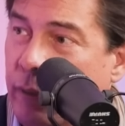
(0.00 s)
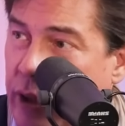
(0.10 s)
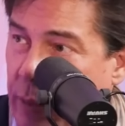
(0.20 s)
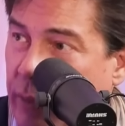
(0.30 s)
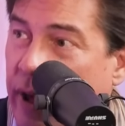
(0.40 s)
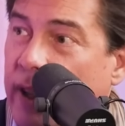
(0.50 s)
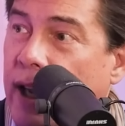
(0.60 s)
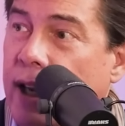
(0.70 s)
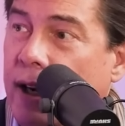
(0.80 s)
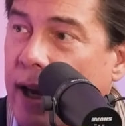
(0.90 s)
When you breathe
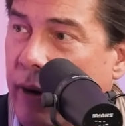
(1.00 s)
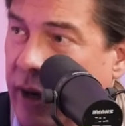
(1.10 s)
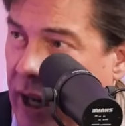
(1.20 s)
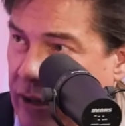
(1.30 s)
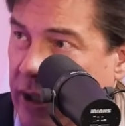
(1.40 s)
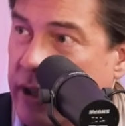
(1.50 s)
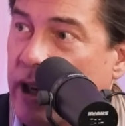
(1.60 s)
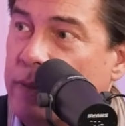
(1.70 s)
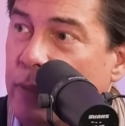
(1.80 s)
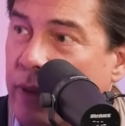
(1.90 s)
in and out, it actually
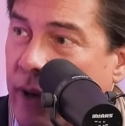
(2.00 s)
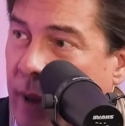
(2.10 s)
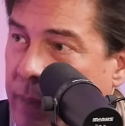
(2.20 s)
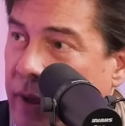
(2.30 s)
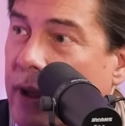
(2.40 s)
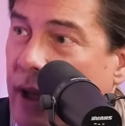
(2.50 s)
does move up